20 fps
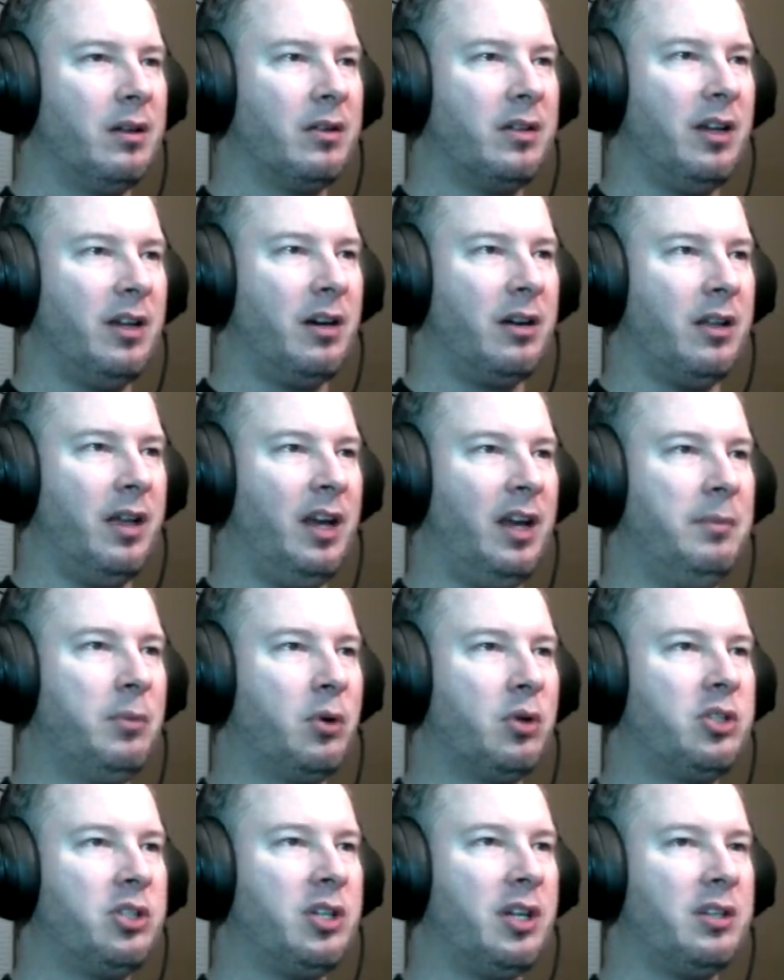Okay, are there any
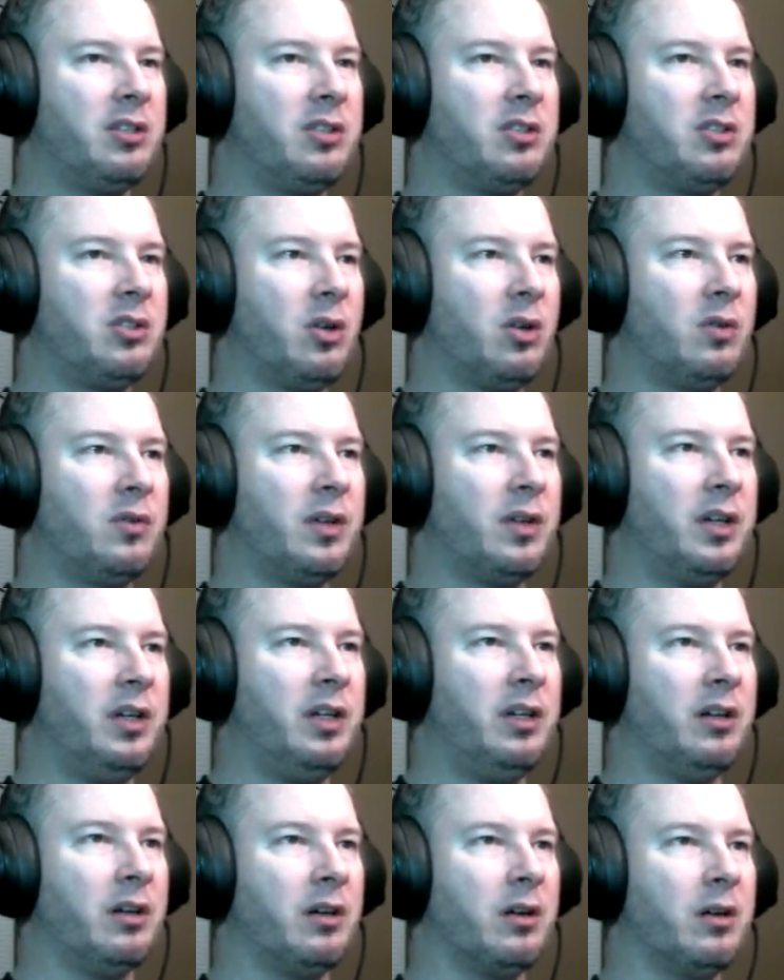more chests over
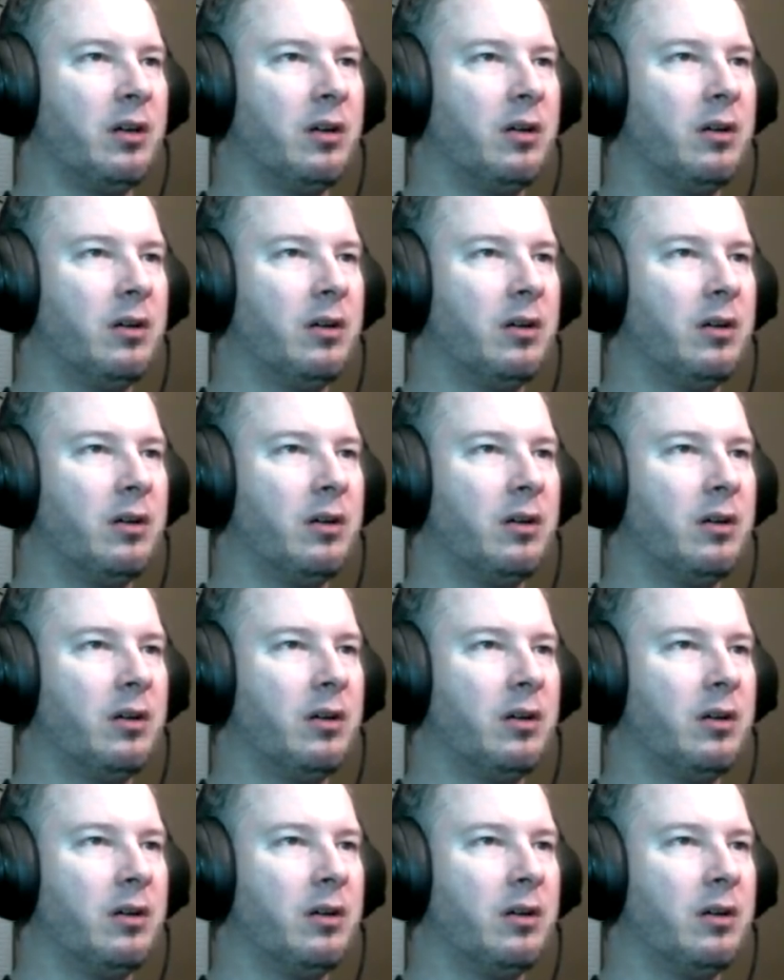here?